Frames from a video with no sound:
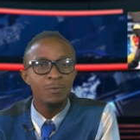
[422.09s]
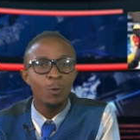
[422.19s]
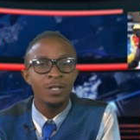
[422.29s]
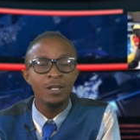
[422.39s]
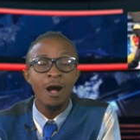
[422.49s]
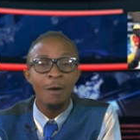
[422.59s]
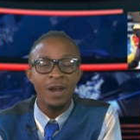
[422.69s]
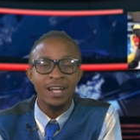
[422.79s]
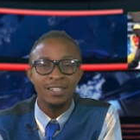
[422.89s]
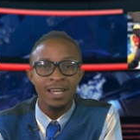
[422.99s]
Sporting
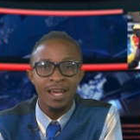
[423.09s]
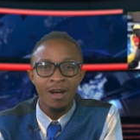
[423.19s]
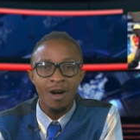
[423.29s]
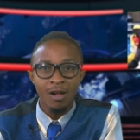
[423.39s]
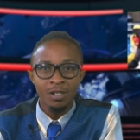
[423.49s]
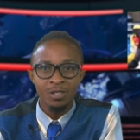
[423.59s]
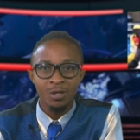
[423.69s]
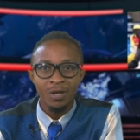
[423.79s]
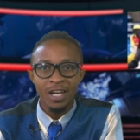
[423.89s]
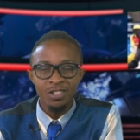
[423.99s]
Complex,
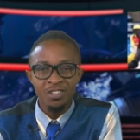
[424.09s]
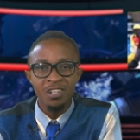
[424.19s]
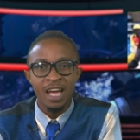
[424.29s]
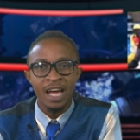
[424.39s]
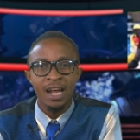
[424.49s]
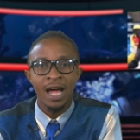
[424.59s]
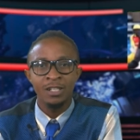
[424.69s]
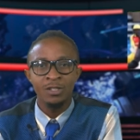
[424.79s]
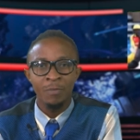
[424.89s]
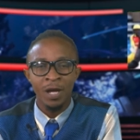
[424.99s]
also in Trinidad
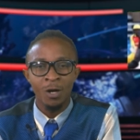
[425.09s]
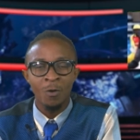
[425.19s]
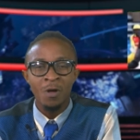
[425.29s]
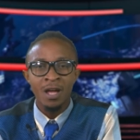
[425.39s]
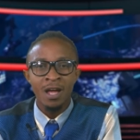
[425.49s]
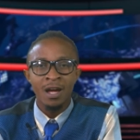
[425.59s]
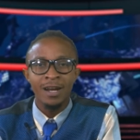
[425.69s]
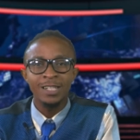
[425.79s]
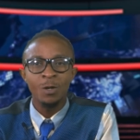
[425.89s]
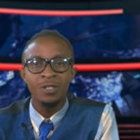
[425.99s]
and Tobago. And
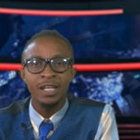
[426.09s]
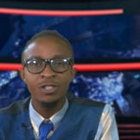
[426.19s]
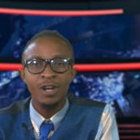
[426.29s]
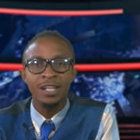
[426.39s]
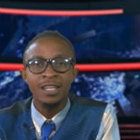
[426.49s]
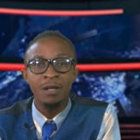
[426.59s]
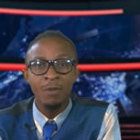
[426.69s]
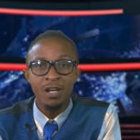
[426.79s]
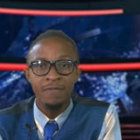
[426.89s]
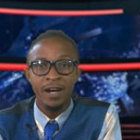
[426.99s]
that's what was extracted and
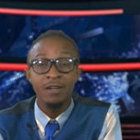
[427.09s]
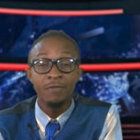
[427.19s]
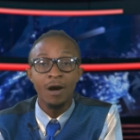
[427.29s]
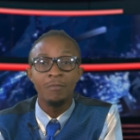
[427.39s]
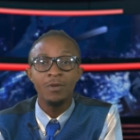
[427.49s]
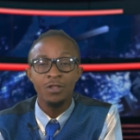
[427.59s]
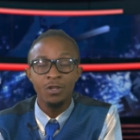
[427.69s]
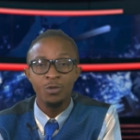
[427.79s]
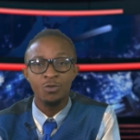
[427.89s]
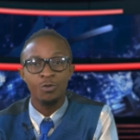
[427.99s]
modified from
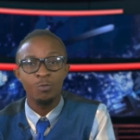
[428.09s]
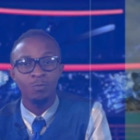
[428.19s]
the newsroom.